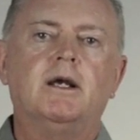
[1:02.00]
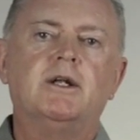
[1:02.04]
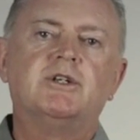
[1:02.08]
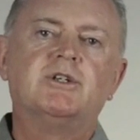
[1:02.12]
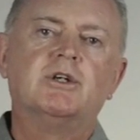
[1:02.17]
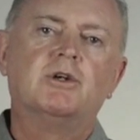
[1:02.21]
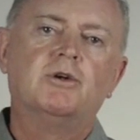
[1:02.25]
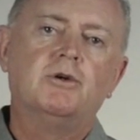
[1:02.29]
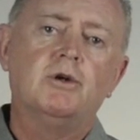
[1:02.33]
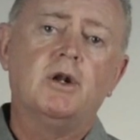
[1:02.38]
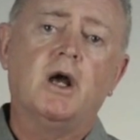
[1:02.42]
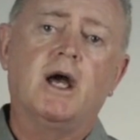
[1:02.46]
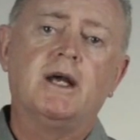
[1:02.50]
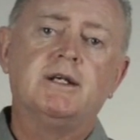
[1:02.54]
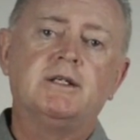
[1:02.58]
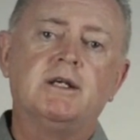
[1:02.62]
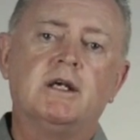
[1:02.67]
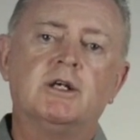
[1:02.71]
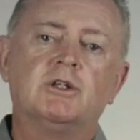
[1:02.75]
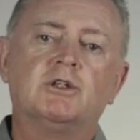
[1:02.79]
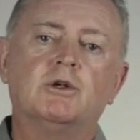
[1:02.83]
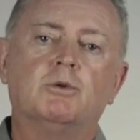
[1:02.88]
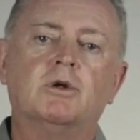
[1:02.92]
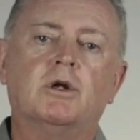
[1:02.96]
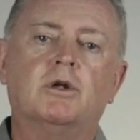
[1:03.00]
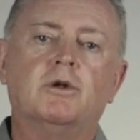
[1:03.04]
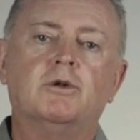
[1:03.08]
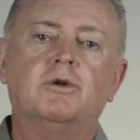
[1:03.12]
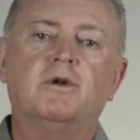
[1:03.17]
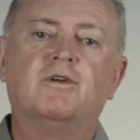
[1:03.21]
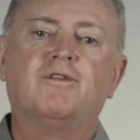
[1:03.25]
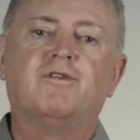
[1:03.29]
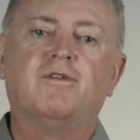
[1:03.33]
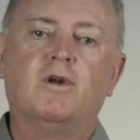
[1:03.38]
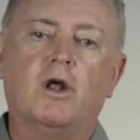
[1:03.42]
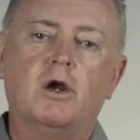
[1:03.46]
It's a good idea to
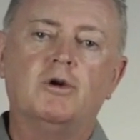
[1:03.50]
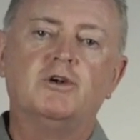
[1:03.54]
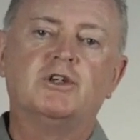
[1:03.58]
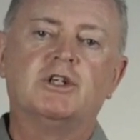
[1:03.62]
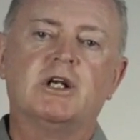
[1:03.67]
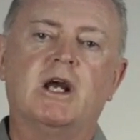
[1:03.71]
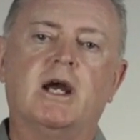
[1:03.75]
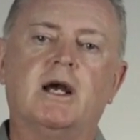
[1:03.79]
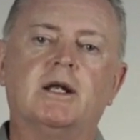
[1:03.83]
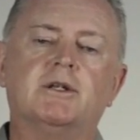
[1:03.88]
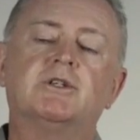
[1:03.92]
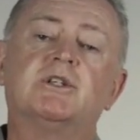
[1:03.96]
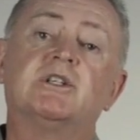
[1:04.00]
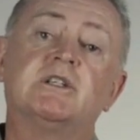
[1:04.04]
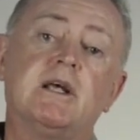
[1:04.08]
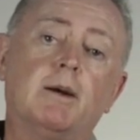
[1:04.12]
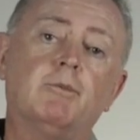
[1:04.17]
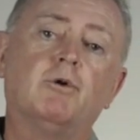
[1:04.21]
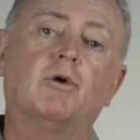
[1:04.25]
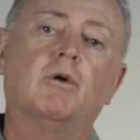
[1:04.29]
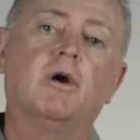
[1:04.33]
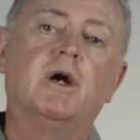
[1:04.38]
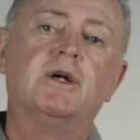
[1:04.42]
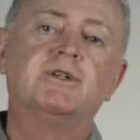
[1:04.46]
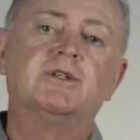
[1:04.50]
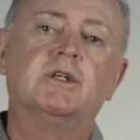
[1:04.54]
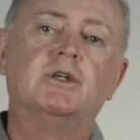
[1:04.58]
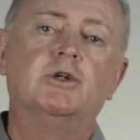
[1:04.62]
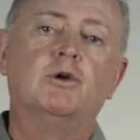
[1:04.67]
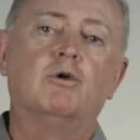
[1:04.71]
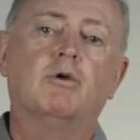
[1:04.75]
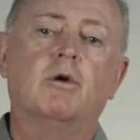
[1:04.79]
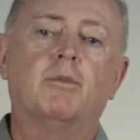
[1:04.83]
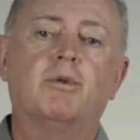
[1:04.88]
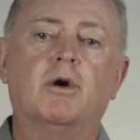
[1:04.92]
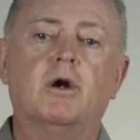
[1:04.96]
include a flowchart summarising
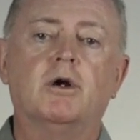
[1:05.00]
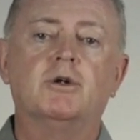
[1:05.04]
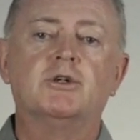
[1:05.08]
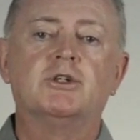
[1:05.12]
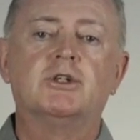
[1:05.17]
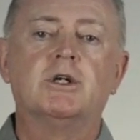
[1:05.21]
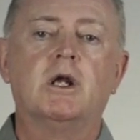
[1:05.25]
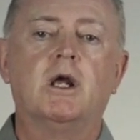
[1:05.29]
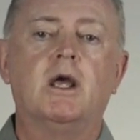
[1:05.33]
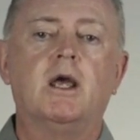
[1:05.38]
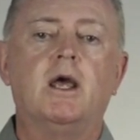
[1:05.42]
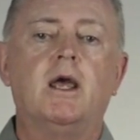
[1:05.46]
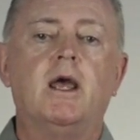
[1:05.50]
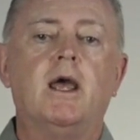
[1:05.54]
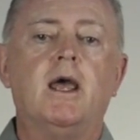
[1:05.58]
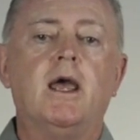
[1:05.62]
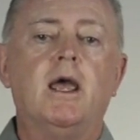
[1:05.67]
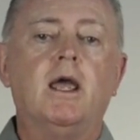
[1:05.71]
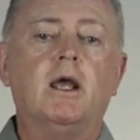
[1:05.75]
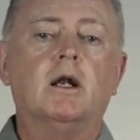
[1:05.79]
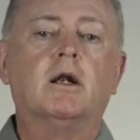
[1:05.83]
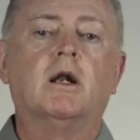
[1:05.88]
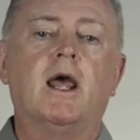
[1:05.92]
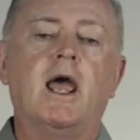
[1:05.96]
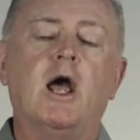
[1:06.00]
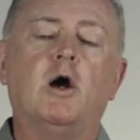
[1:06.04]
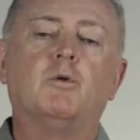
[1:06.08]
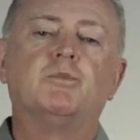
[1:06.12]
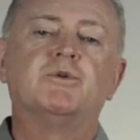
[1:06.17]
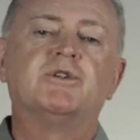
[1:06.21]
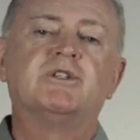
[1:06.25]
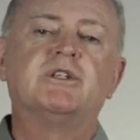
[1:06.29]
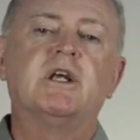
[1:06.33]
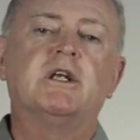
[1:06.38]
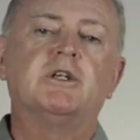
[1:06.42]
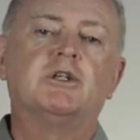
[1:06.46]
your approach. It'll
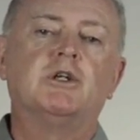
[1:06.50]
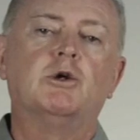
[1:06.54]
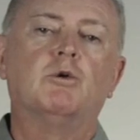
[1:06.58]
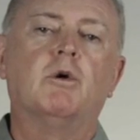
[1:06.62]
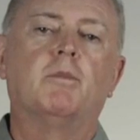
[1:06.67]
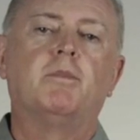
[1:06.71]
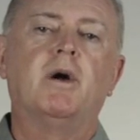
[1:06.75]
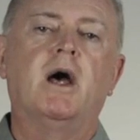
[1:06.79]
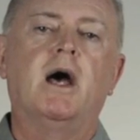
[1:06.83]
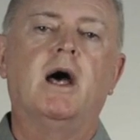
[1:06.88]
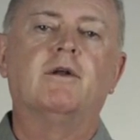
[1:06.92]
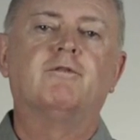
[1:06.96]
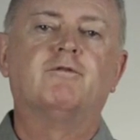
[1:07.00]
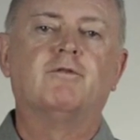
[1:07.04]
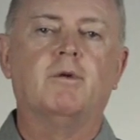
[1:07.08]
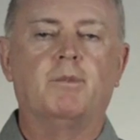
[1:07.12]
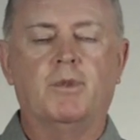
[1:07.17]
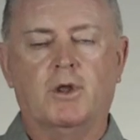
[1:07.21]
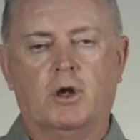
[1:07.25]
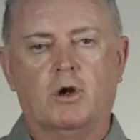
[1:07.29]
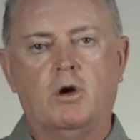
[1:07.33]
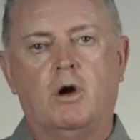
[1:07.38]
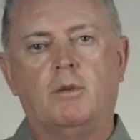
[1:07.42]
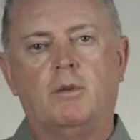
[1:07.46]
help set you apart from the